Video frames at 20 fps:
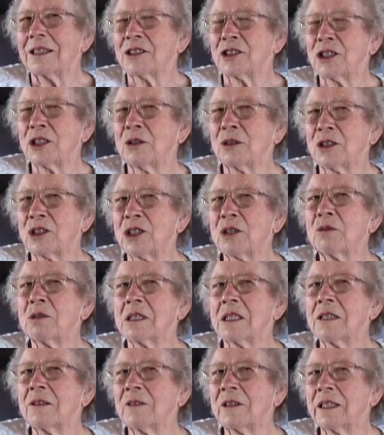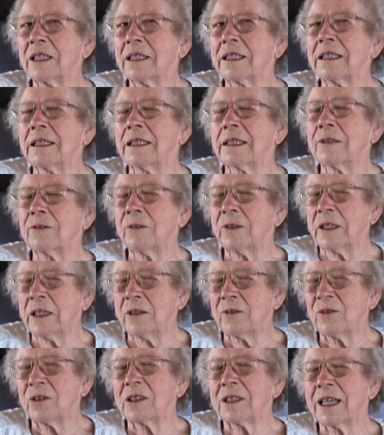She she was living in
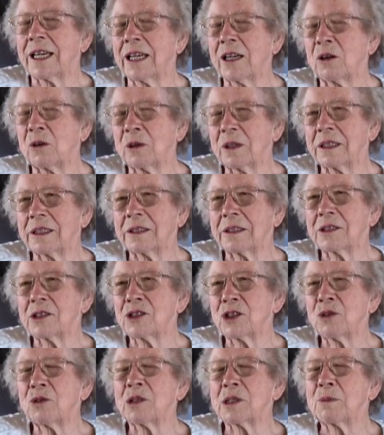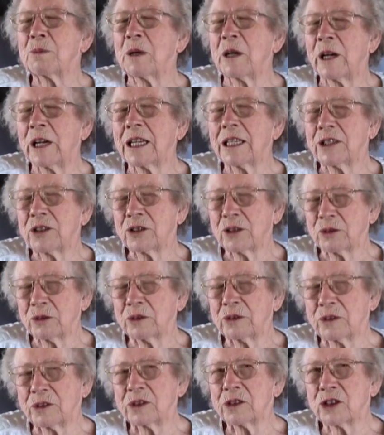in Vallejo and she was married
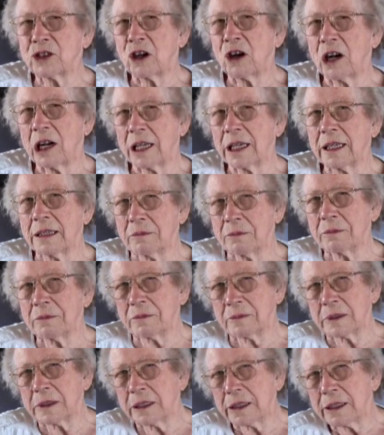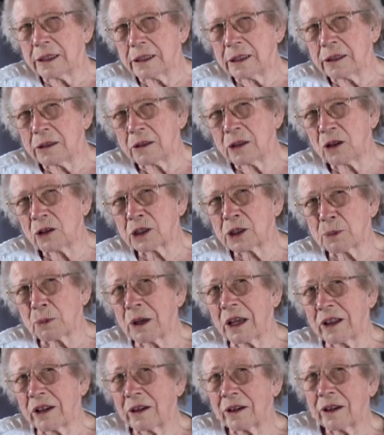to Charlie, Lowell's
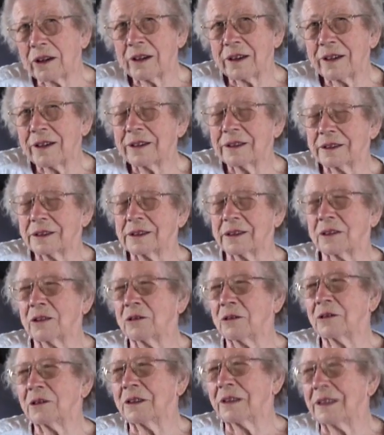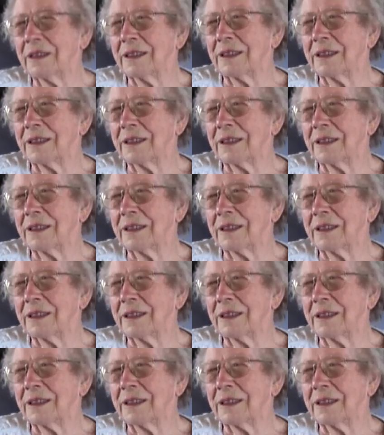brother. Uh -huh. So.